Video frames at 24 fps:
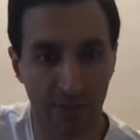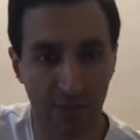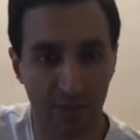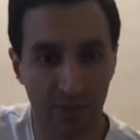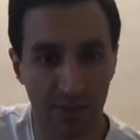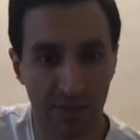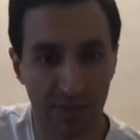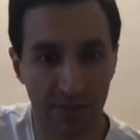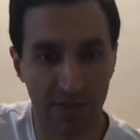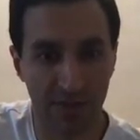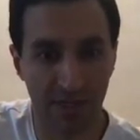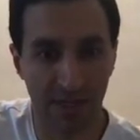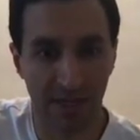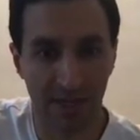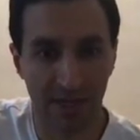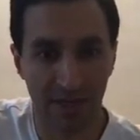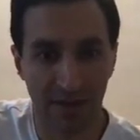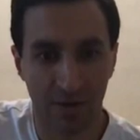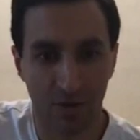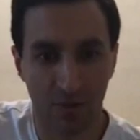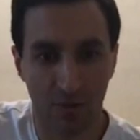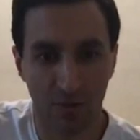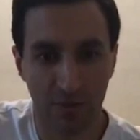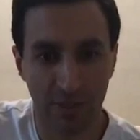It was,
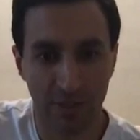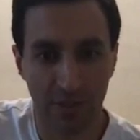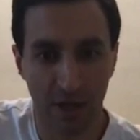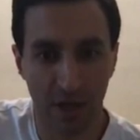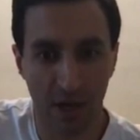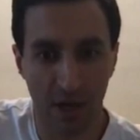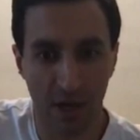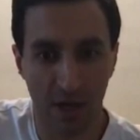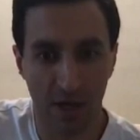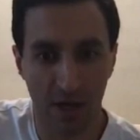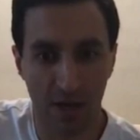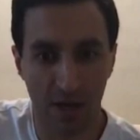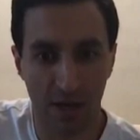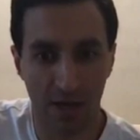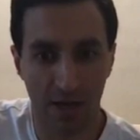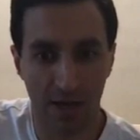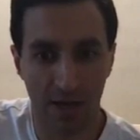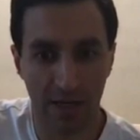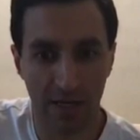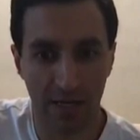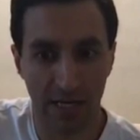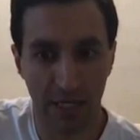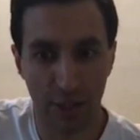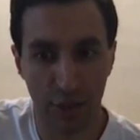we saw
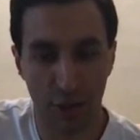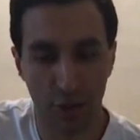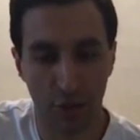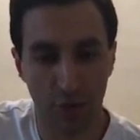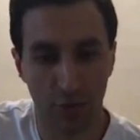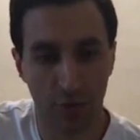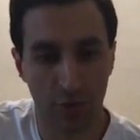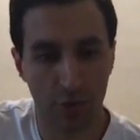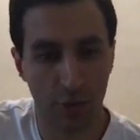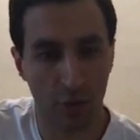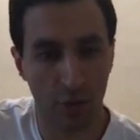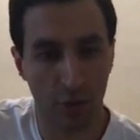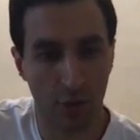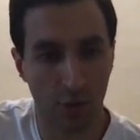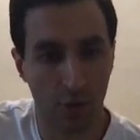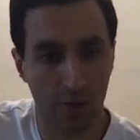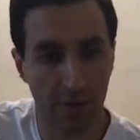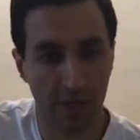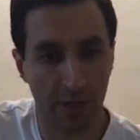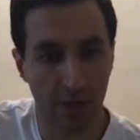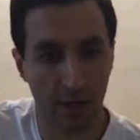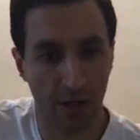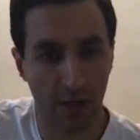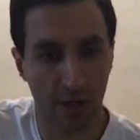an issue
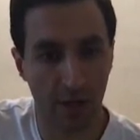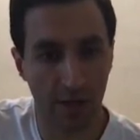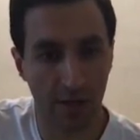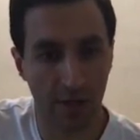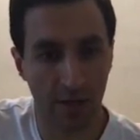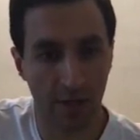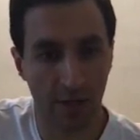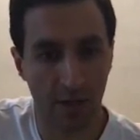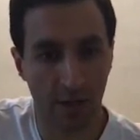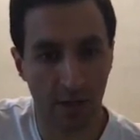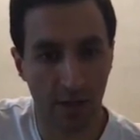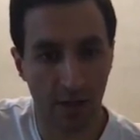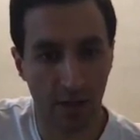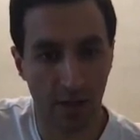going on